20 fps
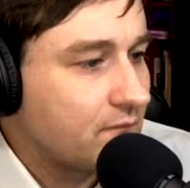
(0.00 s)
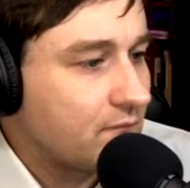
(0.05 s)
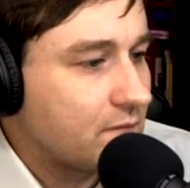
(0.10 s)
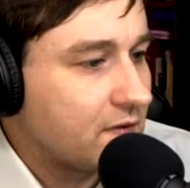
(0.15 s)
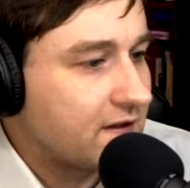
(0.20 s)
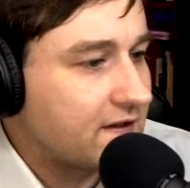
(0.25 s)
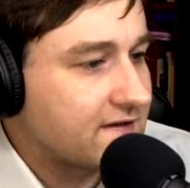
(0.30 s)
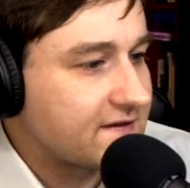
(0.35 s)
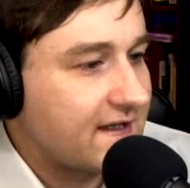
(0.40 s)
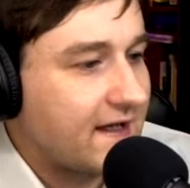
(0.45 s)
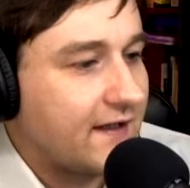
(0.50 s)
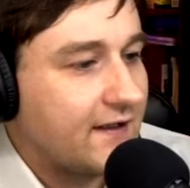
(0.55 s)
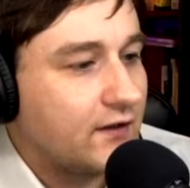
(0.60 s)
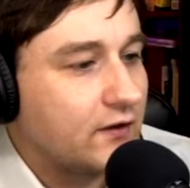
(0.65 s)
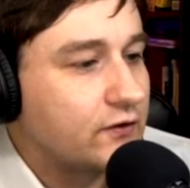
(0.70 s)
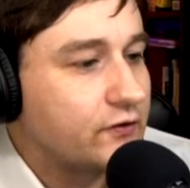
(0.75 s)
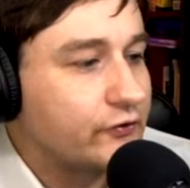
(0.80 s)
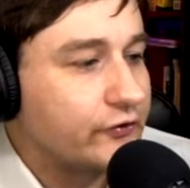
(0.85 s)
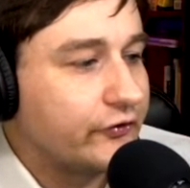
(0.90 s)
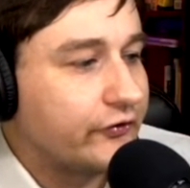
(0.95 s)
because that
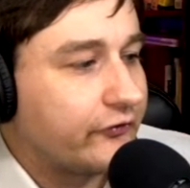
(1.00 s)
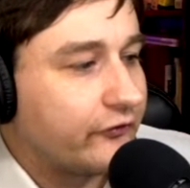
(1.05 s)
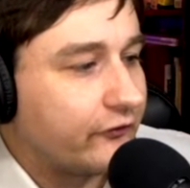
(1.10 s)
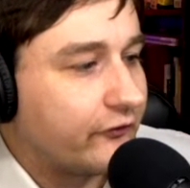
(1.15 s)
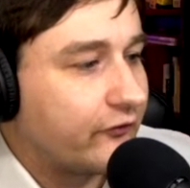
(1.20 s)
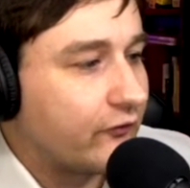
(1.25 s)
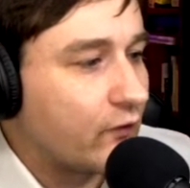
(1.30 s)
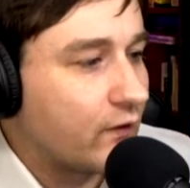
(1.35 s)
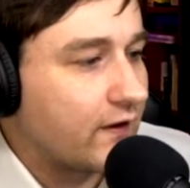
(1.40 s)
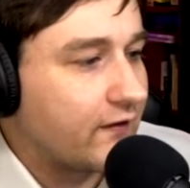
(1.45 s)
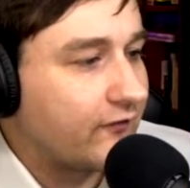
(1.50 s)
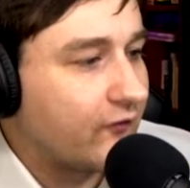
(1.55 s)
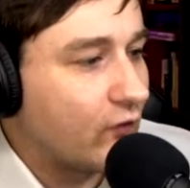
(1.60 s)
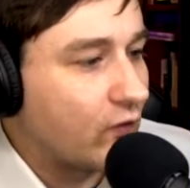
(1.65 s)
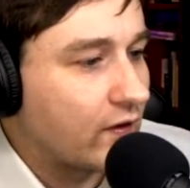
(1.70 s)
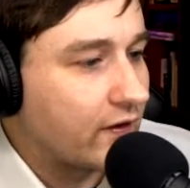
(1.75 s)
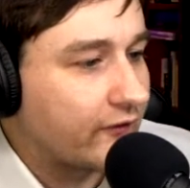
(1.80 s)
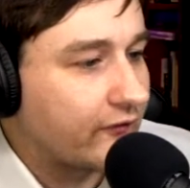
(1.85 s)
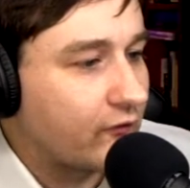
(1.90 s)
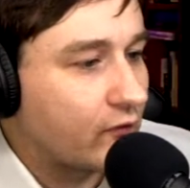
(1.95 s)
includes
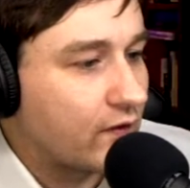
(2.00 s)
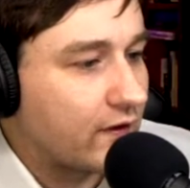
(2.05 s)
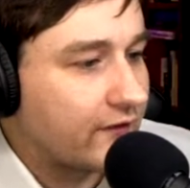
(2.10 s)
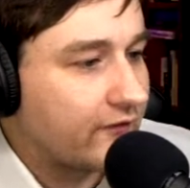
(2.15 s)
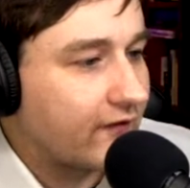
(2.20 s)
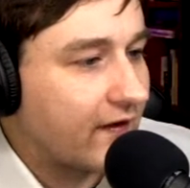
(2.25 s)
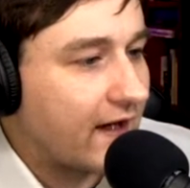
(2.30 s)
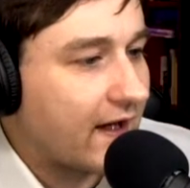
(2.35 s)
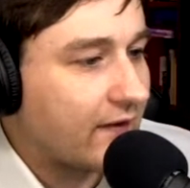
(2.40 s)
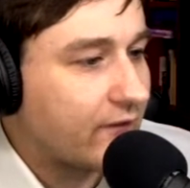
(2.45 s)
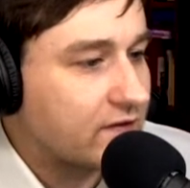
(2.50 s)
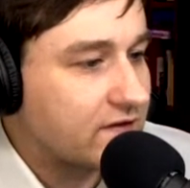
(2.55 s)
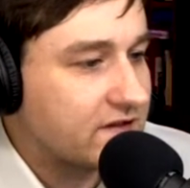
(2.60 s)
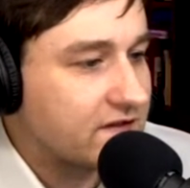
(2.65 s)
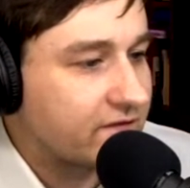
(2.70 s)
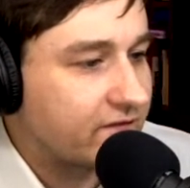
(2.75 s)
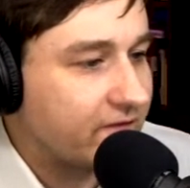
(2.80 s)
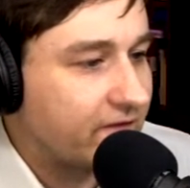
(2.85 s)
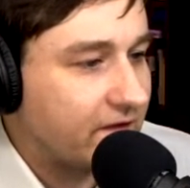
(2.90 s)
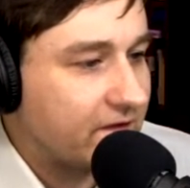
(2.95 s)
44 to 45, which
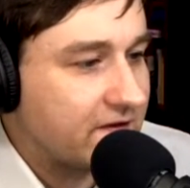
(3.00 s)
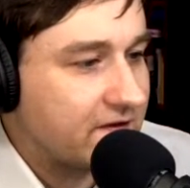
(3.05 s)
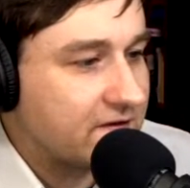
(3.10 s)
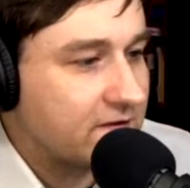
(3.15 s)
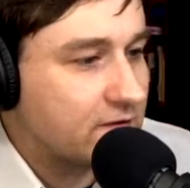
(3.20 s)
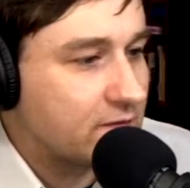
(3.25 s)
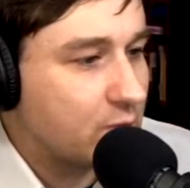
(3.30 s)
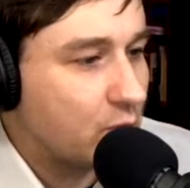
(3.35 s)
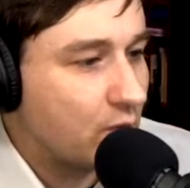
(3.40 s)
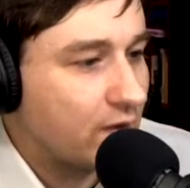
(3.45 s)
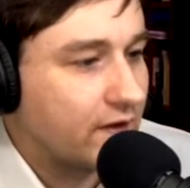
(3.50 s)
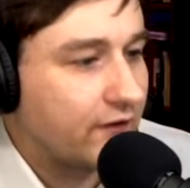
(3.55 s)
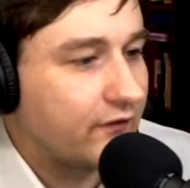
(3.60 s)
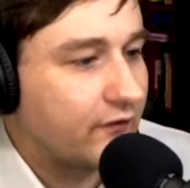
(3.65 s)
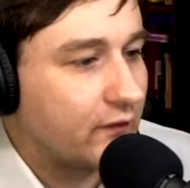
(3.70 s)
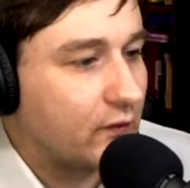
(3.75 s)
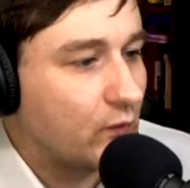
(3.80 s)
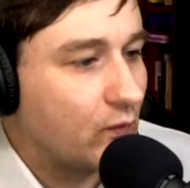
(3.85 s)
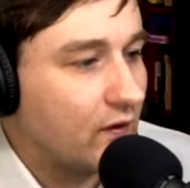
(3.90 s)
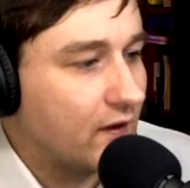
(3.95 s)
is
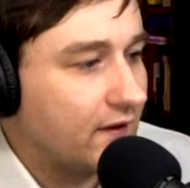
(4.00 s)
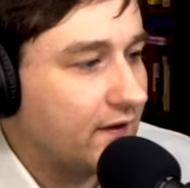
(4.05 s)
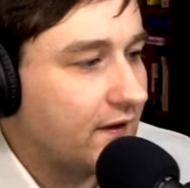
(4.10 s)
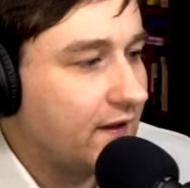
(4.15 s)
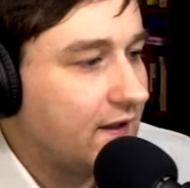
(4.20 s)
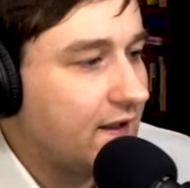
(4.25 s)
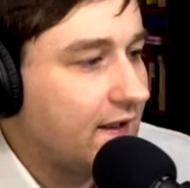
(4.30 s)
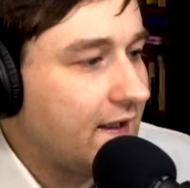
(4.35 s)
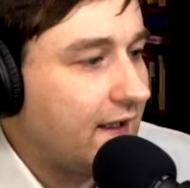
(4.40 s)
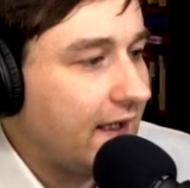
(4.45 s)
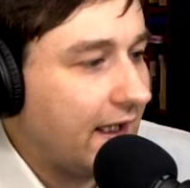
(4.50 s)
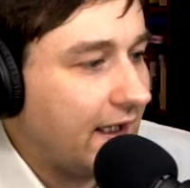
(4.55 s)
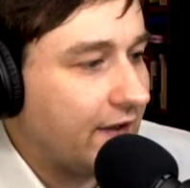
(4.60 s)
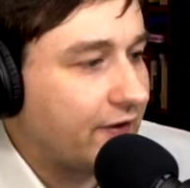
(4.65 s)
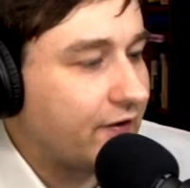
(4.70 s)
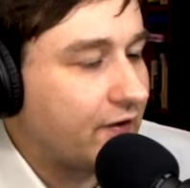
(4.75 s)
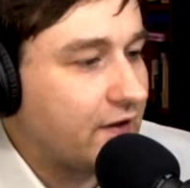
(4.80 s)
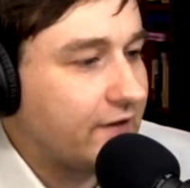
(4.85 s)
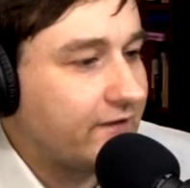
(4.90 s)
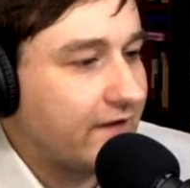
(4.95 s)
52.31,
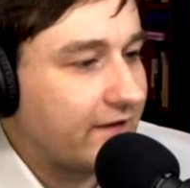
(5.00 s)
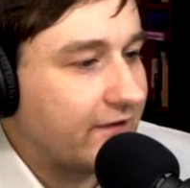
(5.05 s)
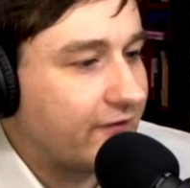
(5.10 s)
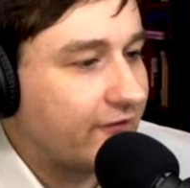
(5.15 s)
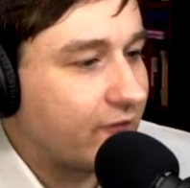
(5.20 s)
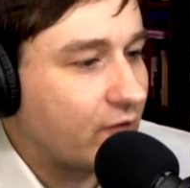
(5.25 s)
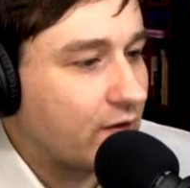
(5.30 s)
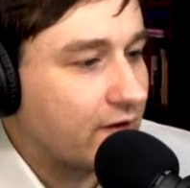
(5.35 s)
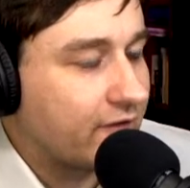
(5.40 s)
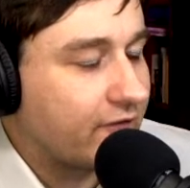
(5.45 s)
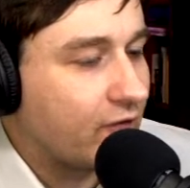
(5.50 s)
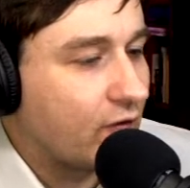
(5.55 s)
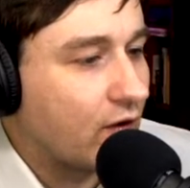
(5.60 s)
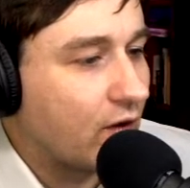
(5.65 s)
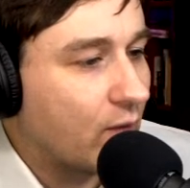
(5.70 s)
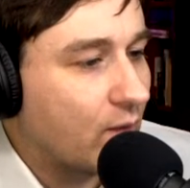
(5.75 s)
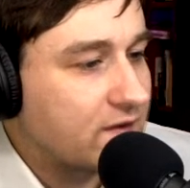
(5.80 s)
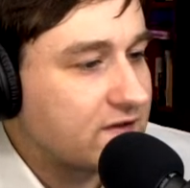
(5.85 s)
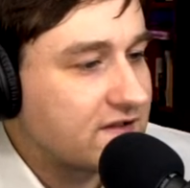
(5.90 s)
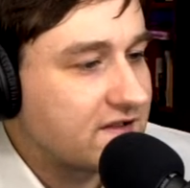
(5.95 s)
and 35 to
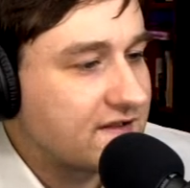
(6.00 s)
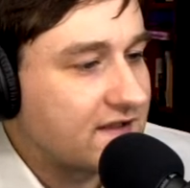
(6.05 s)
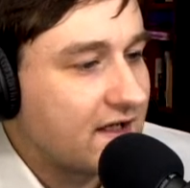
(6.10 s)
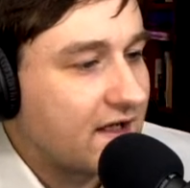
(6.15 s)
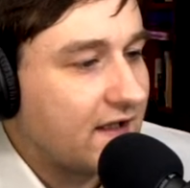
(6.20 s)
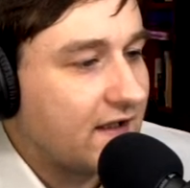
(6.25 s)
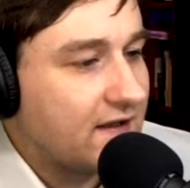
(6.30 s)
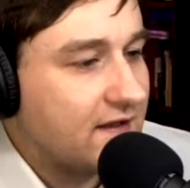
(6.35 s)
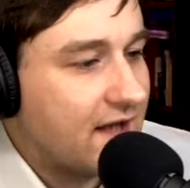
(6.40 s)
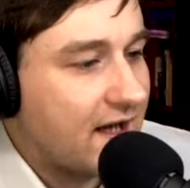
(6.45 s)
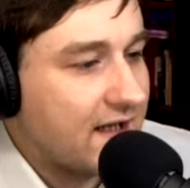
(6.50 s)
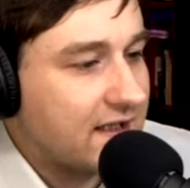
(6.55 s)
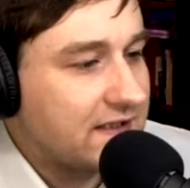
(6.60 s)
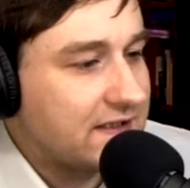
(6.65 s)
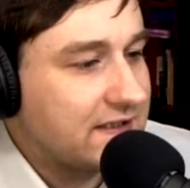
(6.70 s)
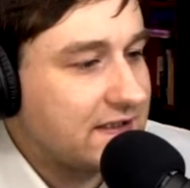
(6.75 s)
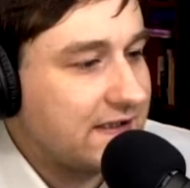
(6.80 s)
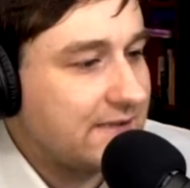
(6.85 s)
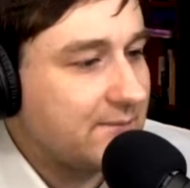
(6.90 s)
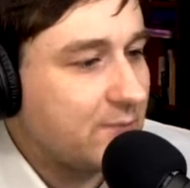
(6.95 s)
44, which is
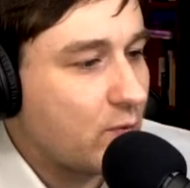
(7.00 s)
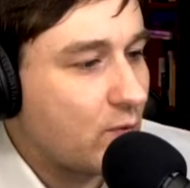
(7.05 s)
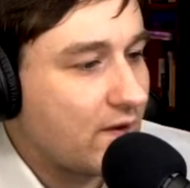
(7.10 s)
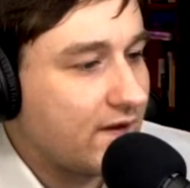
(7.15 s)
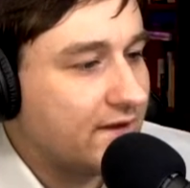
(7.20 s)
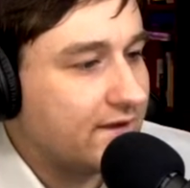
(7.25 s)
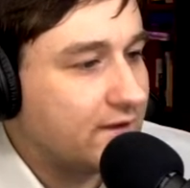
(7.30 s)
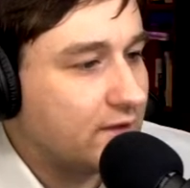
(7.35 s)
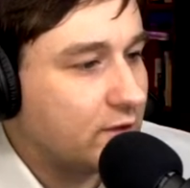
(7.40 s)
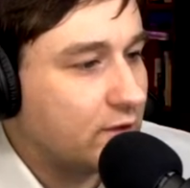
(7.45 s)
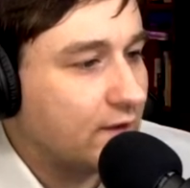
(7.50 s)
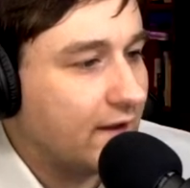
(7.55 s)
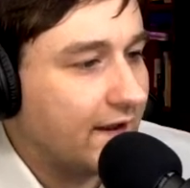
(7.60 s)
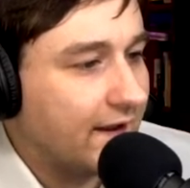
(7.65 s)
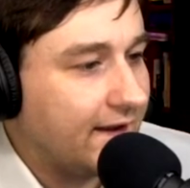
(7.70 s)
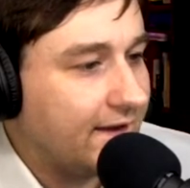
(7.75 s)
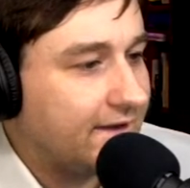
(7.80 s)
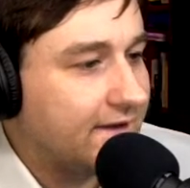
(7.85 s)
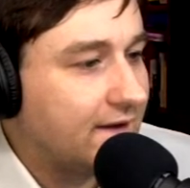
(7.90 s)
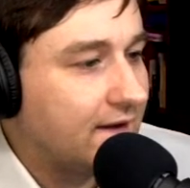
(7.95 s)

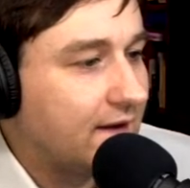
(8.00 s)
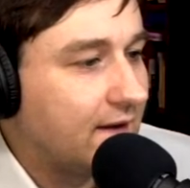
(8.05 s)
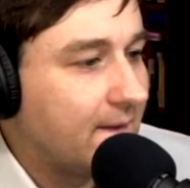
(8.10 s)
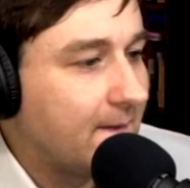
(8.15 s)
19.28.